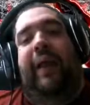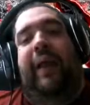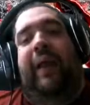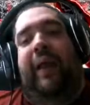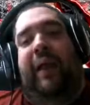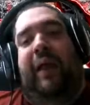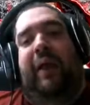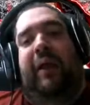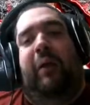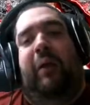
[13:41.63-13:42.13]

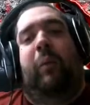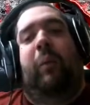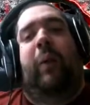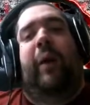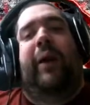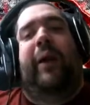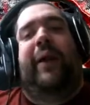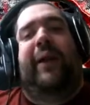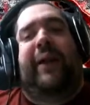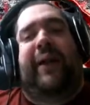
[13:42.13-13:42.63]
You
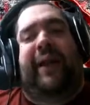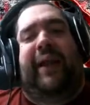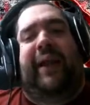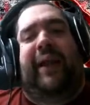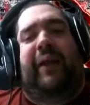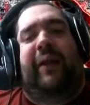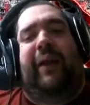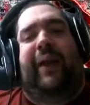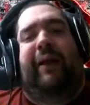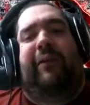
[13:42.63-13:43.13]
wanted to
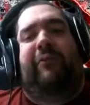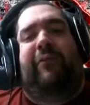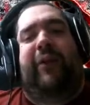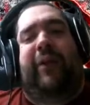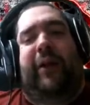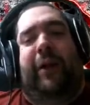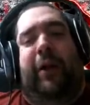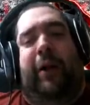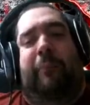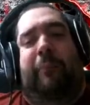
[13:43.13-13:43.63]
kill every
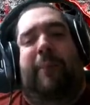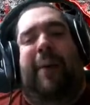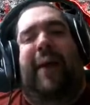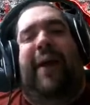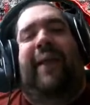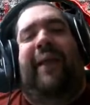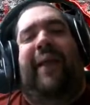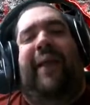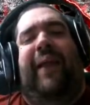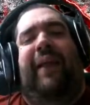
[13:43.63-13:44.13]

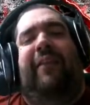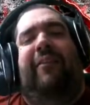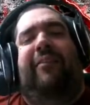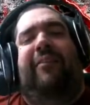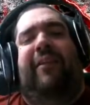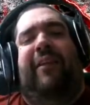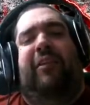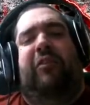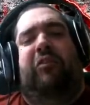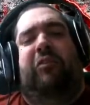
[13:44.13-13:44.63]
combatant. That
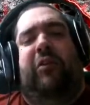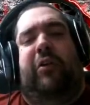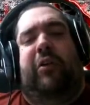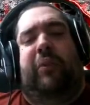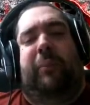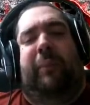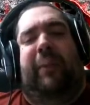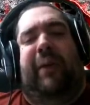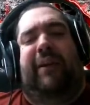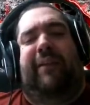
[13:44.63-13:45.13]
essentially
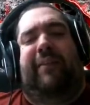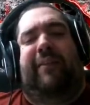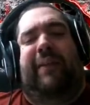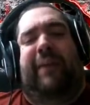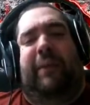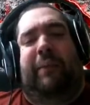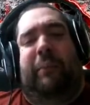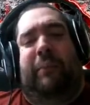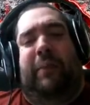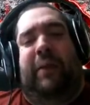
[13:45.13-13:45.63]
makes
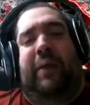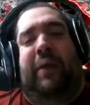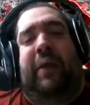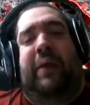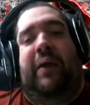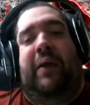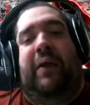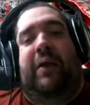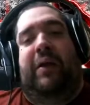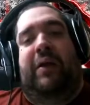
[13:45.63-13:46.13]
them
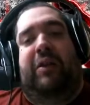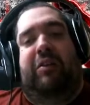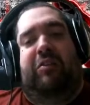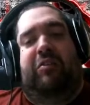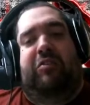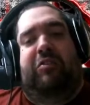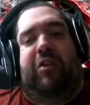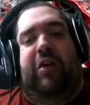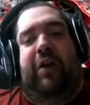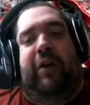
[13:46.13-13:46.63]

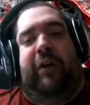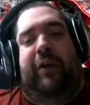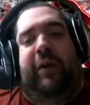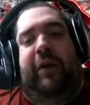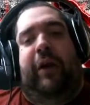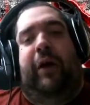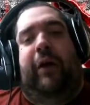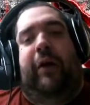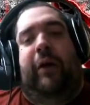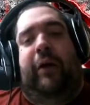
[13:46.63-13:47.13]
John
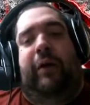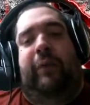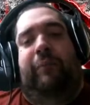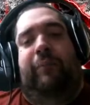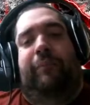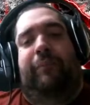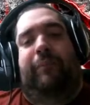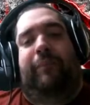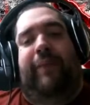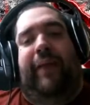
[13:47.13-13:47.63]
Connor
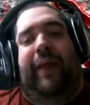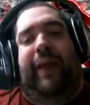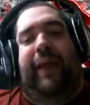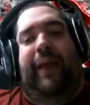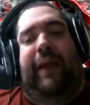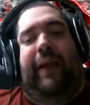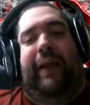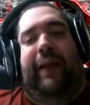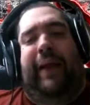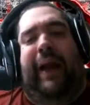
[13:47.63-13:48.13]

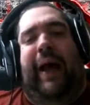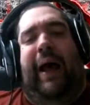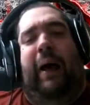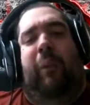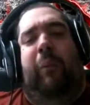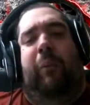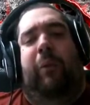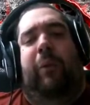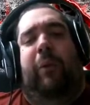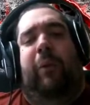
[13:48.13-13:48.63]
and
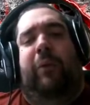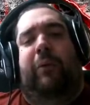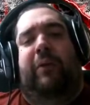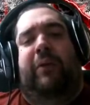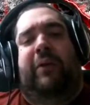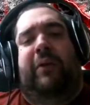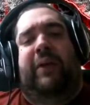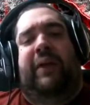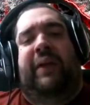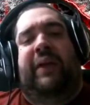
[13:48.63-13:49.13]
Outworld
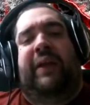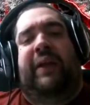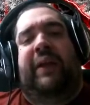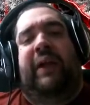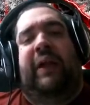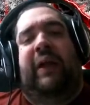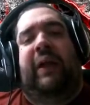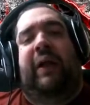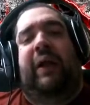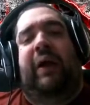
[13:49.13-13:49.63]

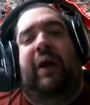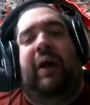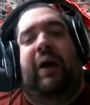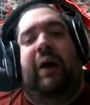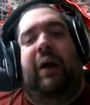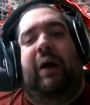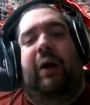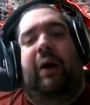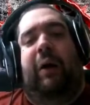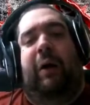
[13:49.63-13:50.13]

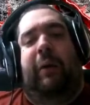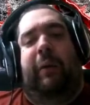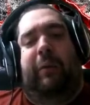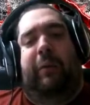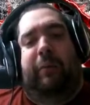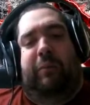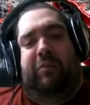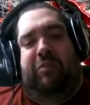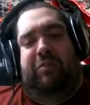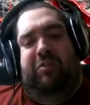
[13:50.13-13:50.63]
are the
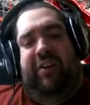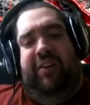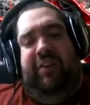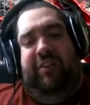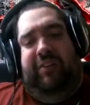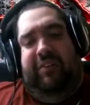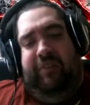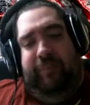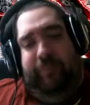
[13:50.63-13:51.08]
machines.